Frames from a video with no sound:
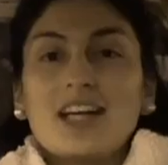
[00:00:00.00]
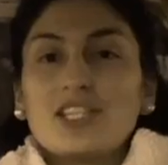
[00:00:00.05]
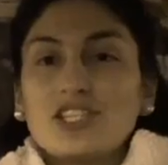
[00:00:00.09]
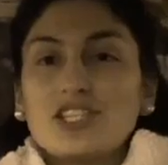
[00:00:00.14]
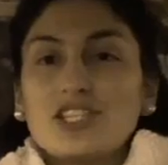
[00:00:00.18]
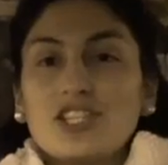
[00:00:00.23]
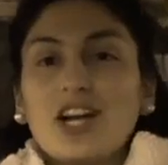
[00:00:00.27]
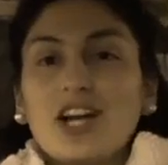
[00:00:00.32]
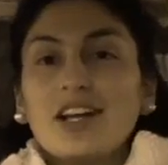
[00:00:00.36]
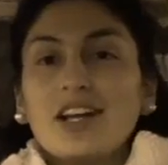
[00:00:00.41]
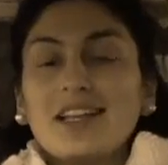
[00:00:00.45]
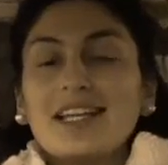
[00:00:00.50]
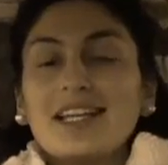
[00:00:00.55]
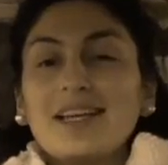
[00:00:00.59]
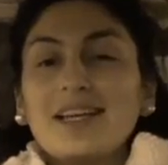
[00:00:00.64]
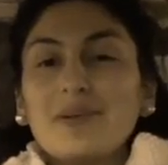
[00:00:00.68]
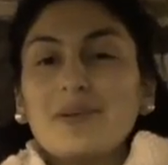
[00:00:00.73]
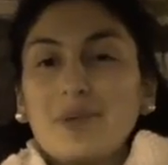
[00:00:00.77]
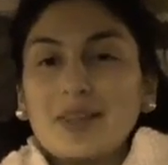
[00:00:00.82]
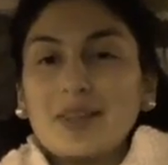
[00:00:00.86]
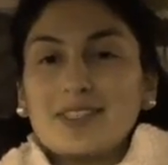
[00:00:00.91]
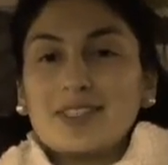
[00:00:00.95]

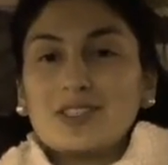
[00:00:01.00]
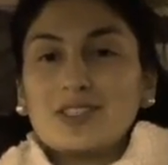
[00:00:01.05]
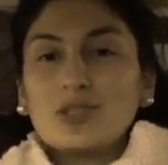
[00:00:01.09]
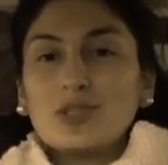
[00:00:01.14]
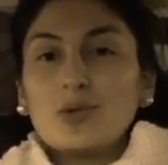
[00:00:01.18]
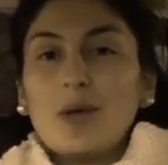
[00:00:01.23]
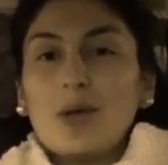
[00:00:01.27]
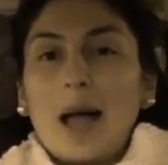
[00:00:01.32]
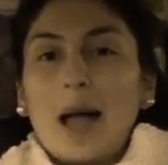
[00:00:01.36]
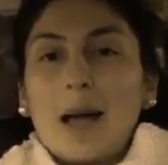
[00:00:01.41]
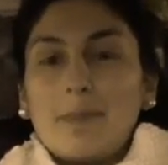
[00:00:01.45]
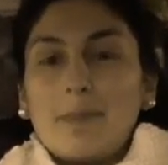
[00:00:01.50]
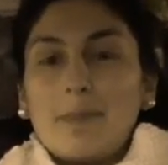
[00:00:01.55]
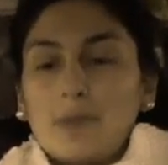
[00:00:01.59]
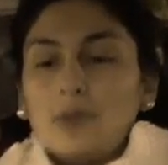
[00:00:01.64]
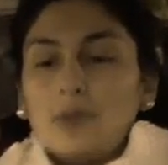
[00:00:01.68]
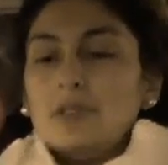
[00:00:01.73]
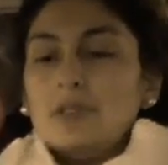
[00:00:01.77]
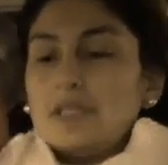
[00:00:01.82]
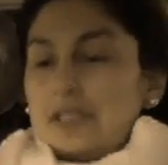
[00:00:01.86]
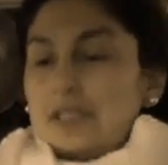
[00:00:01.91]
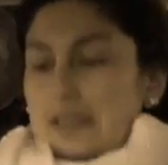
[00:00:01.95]
Juggling with 2
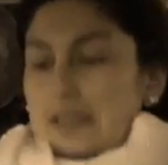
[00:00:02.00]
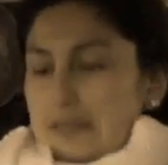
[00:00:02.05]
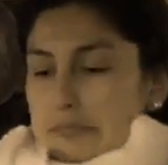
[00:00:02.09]
apples